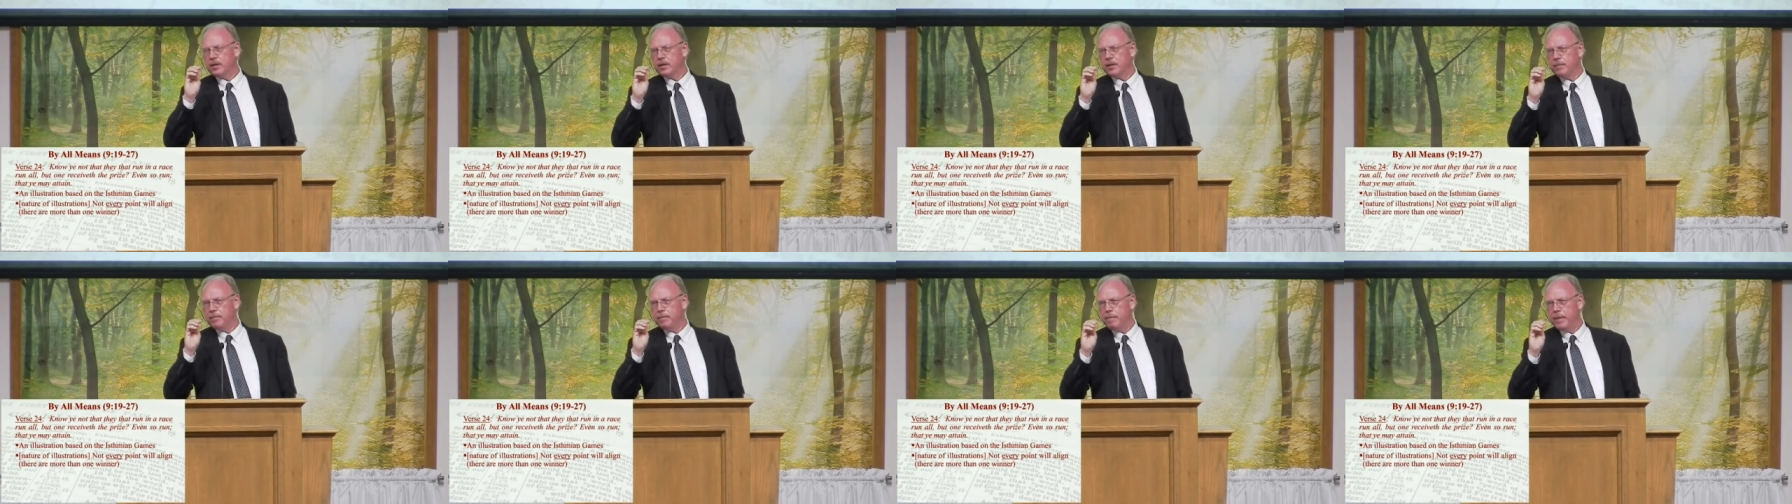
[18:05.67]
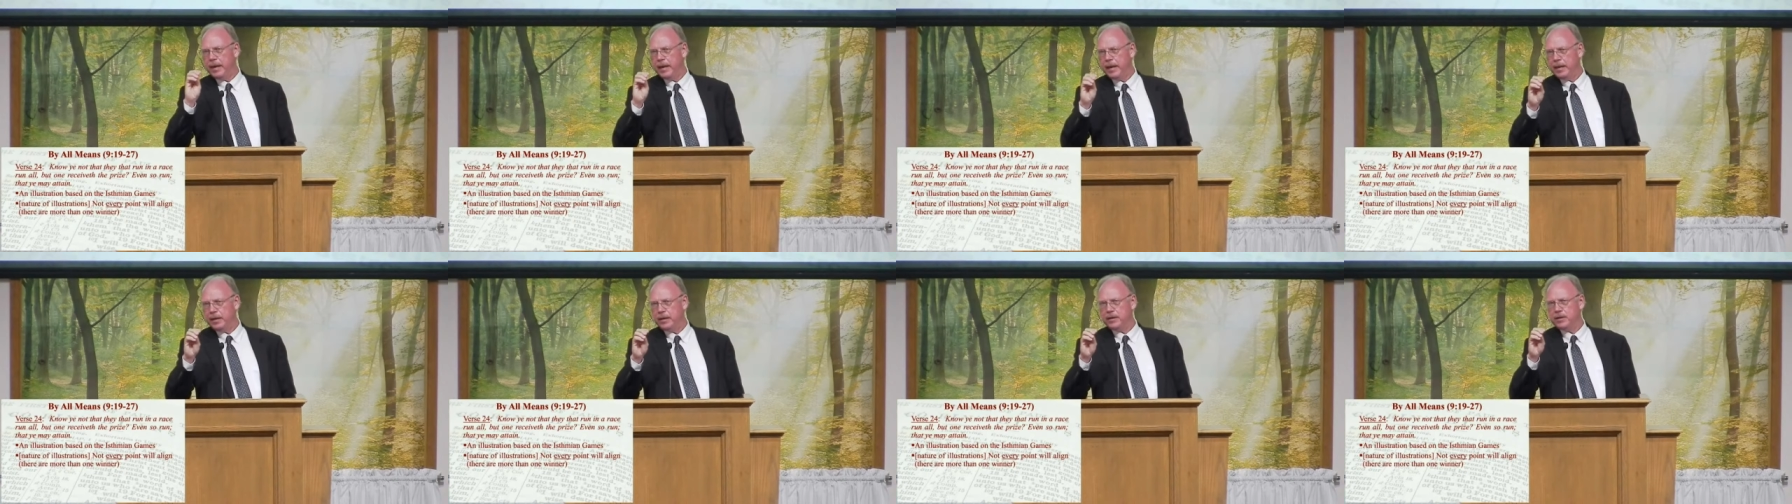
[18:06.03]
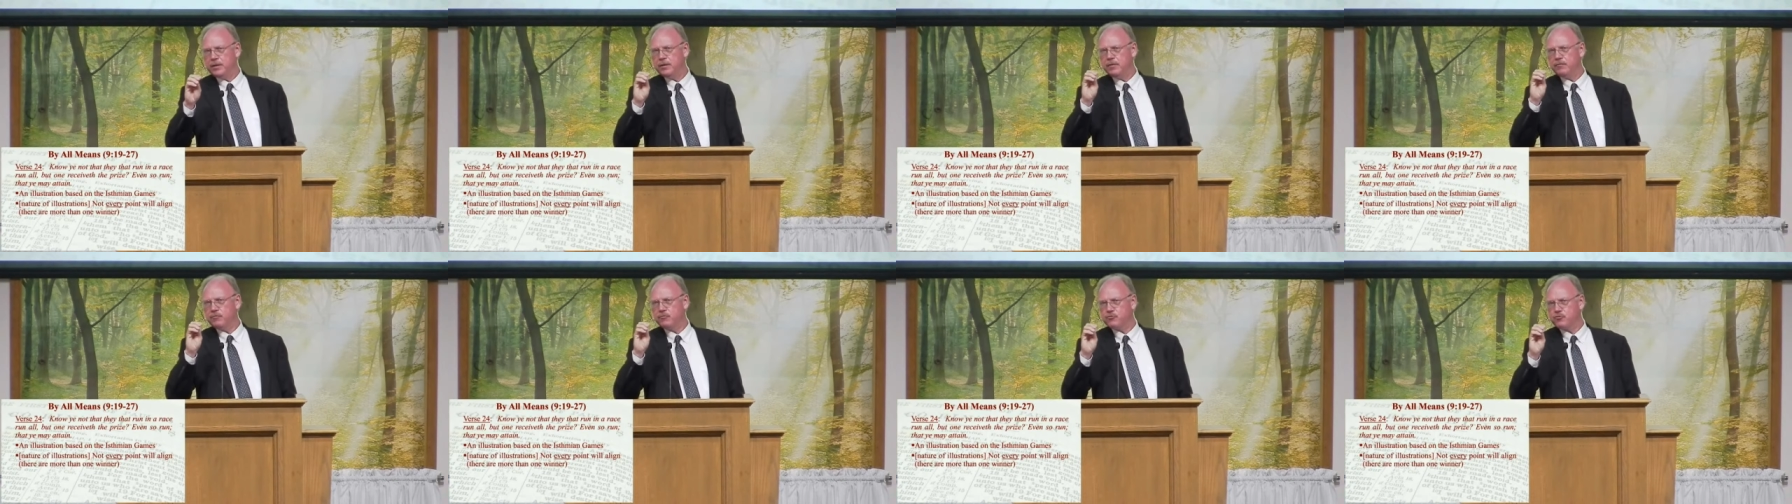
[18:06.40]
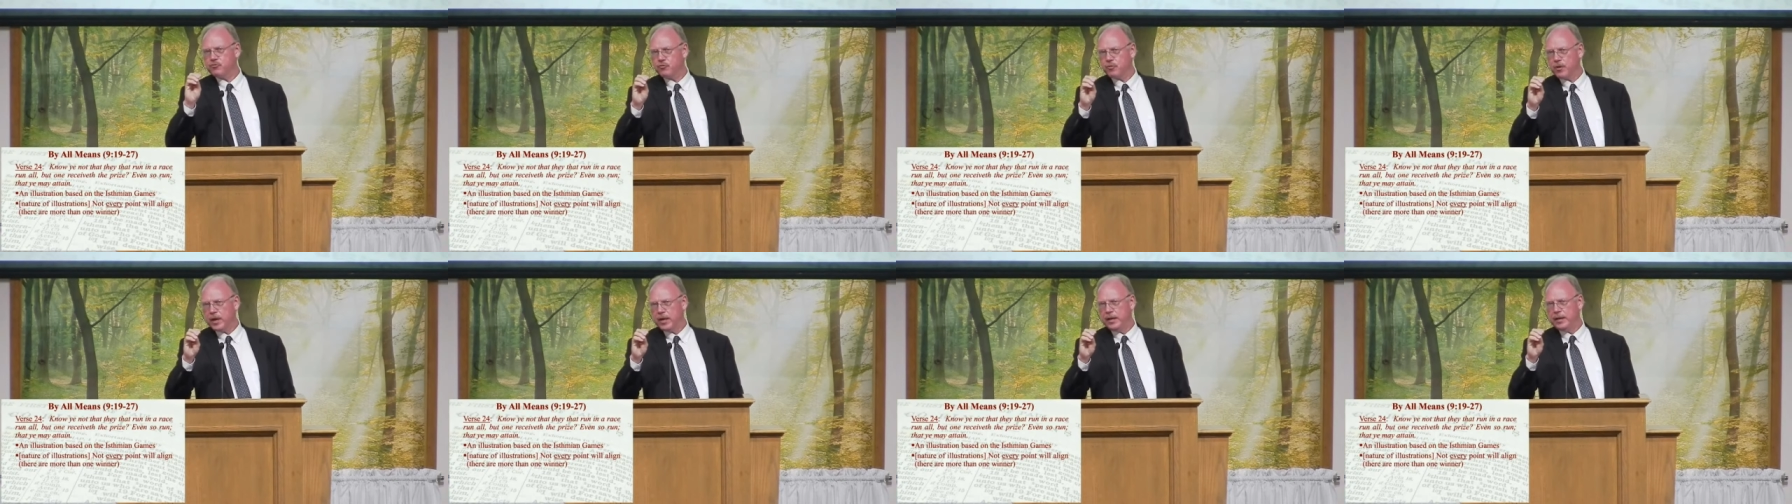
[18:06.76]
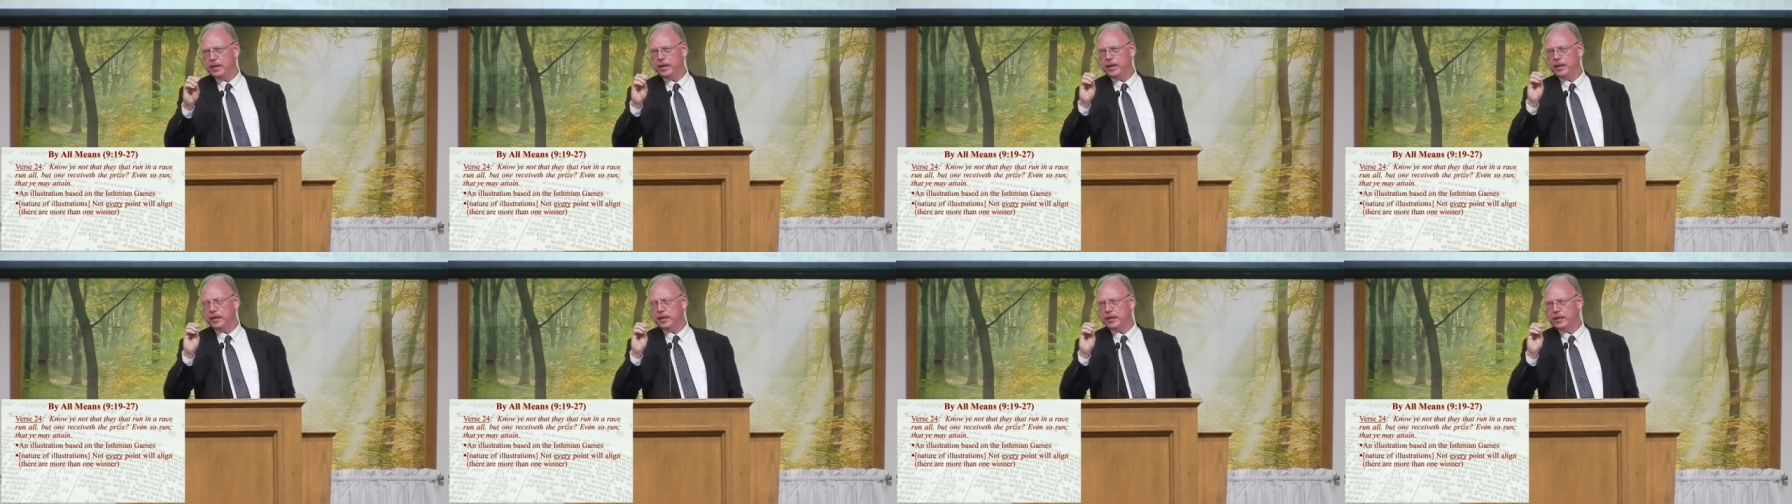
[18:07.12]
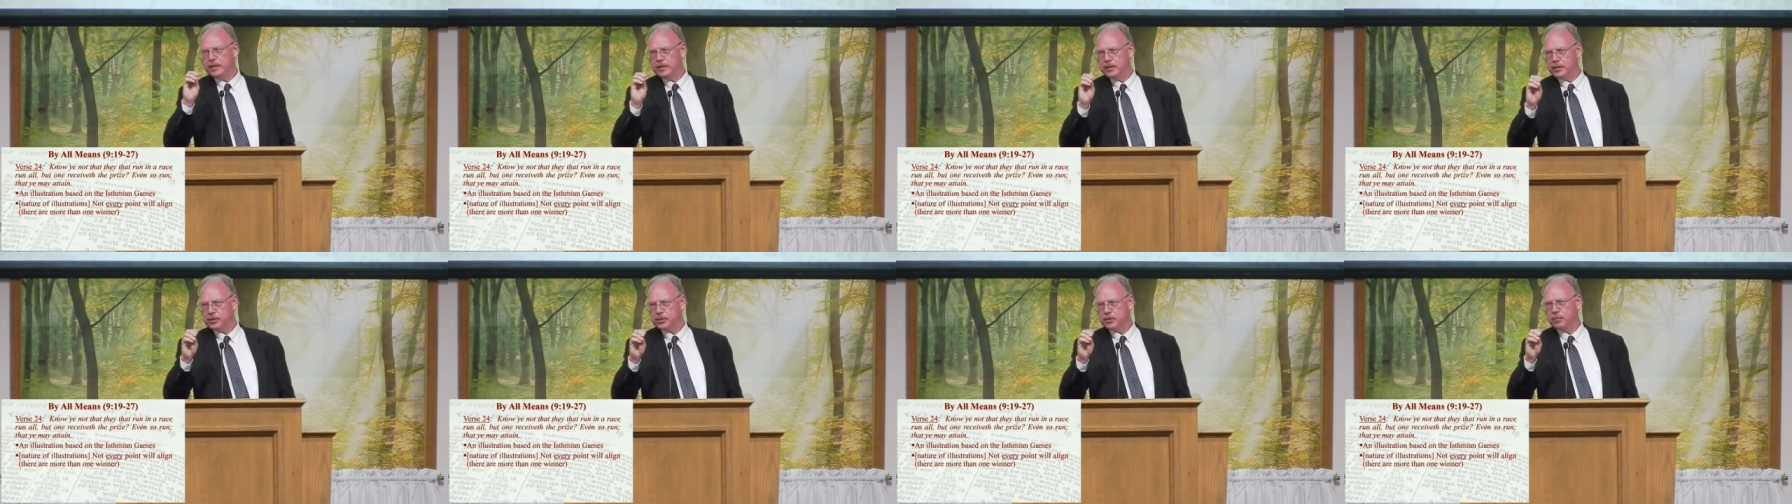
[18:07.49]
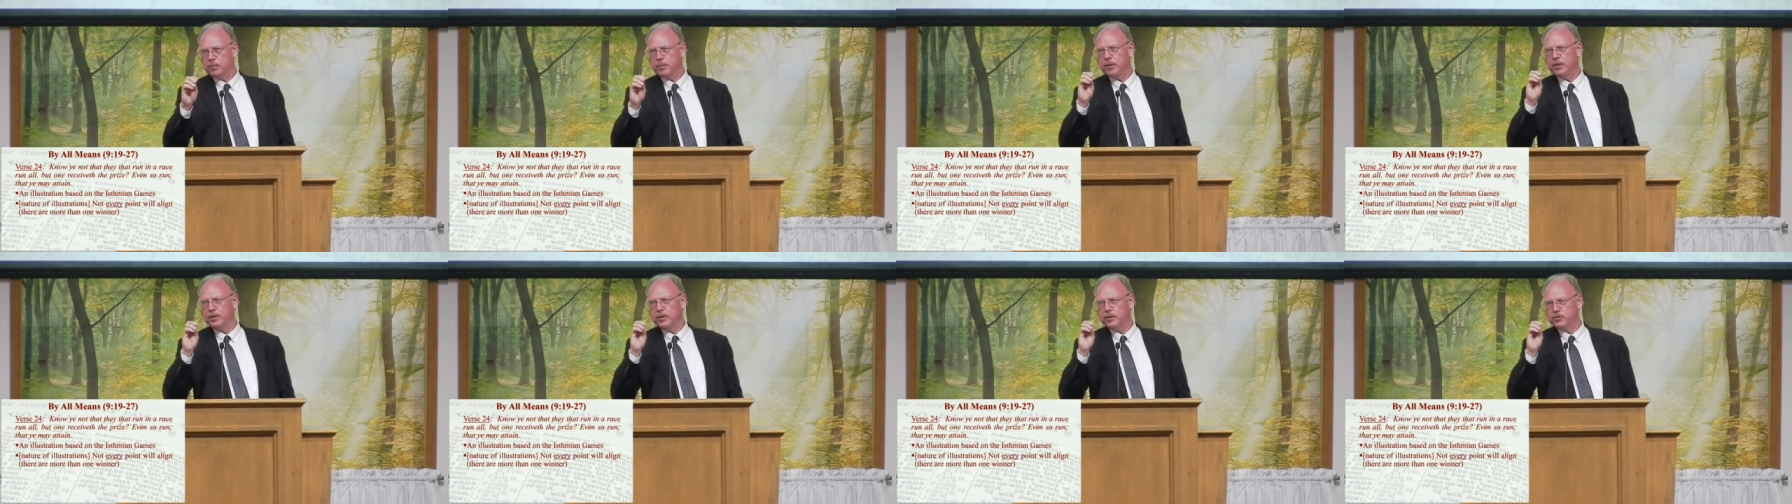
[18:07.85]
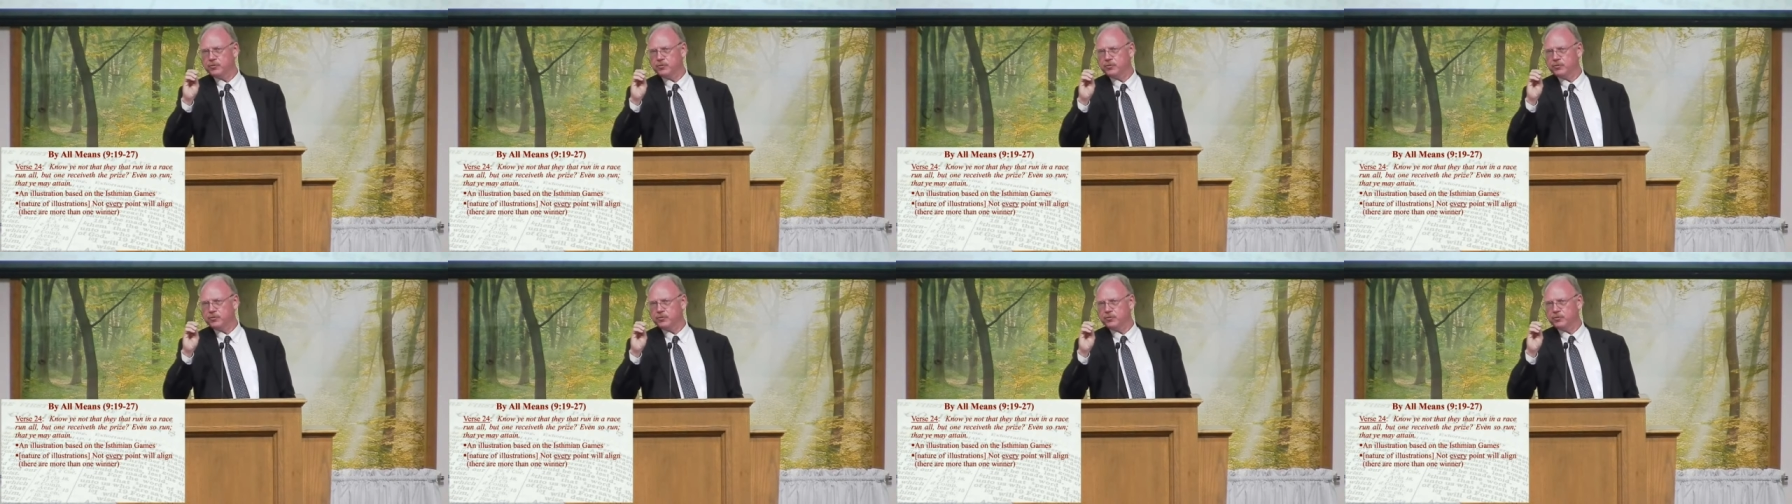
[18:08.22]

competitive training and discipline